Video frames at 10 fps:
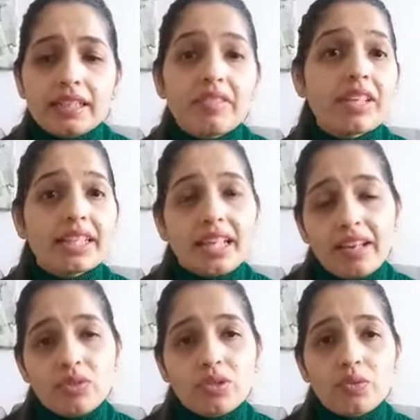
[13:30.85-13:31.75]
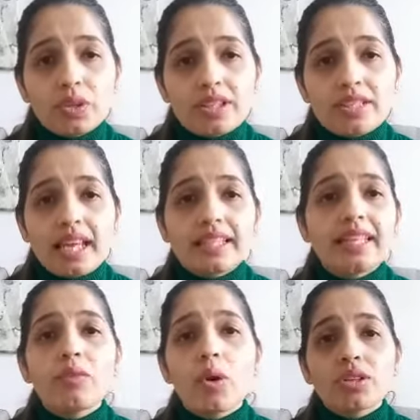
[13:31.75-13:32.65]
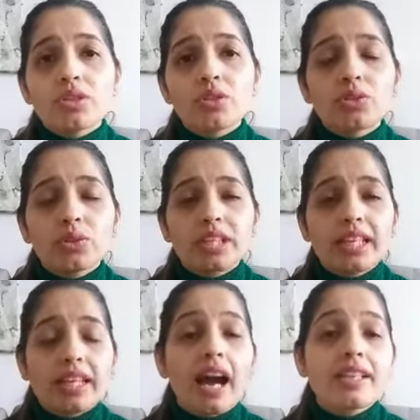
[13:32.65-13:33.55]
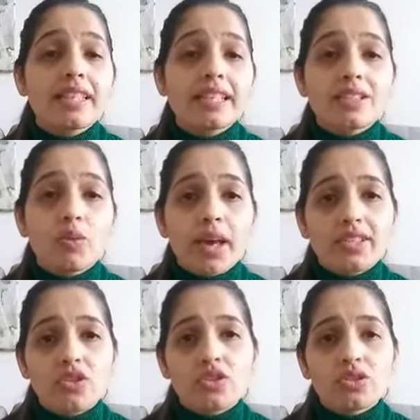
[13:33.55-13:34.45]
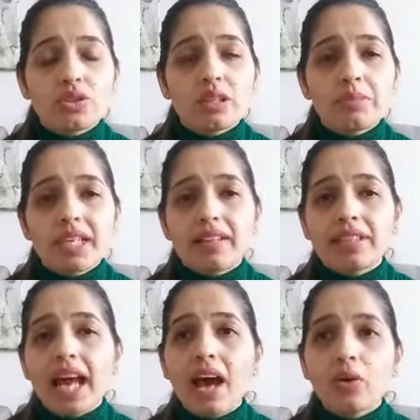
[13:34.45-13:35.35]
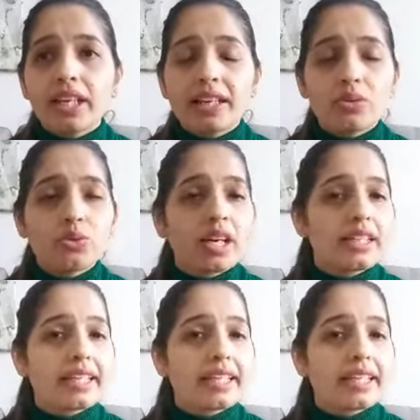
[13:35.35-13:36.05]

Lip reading: living their life to the fullest, and they want to, they're asking this question to themselves, that how can I do that?